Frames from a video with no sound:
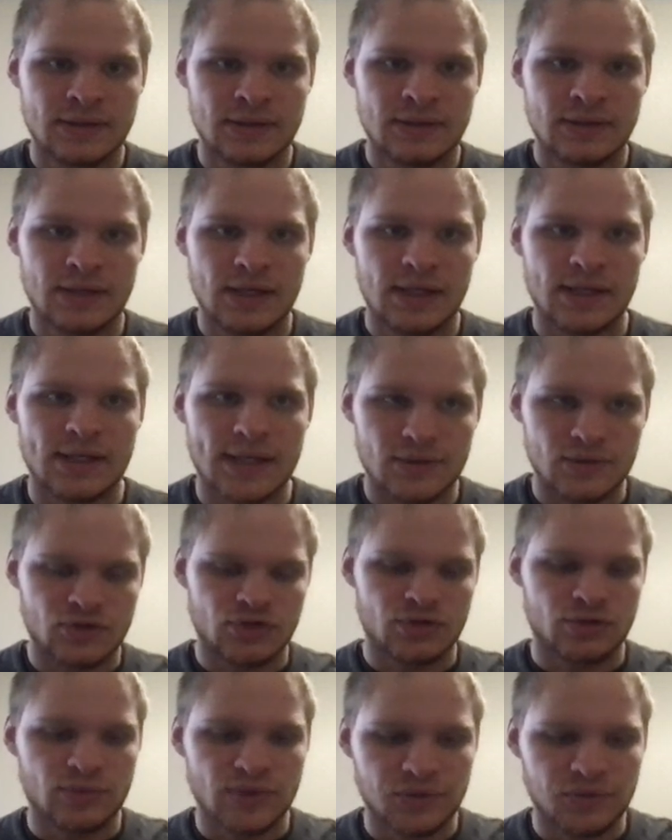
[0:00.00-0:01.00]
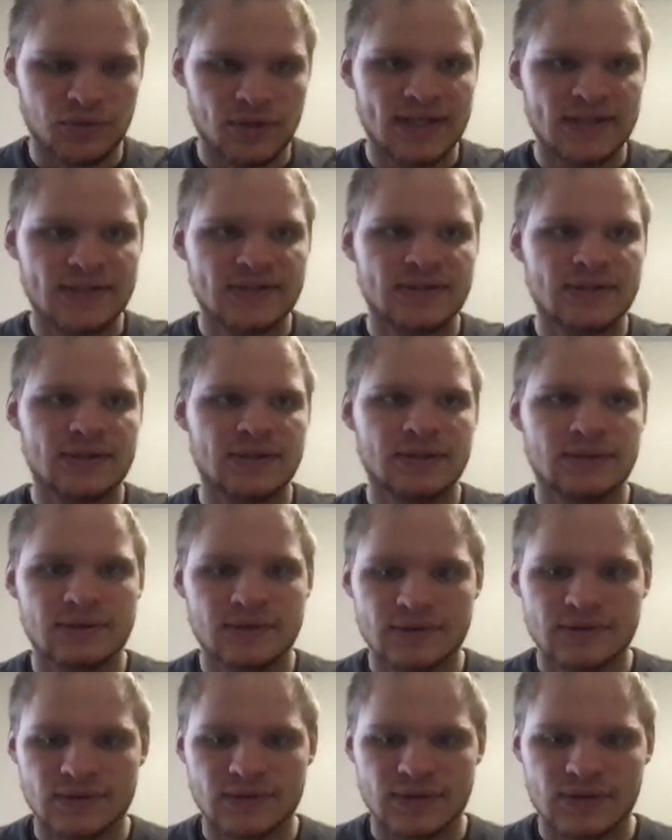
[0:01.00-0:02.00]
And now it should be right.
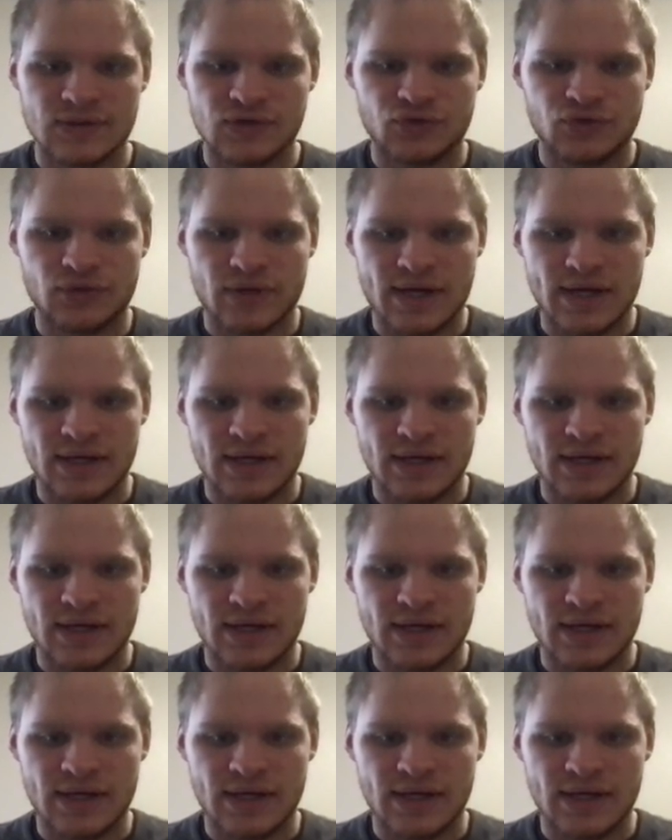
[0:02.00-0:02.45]
So let's try it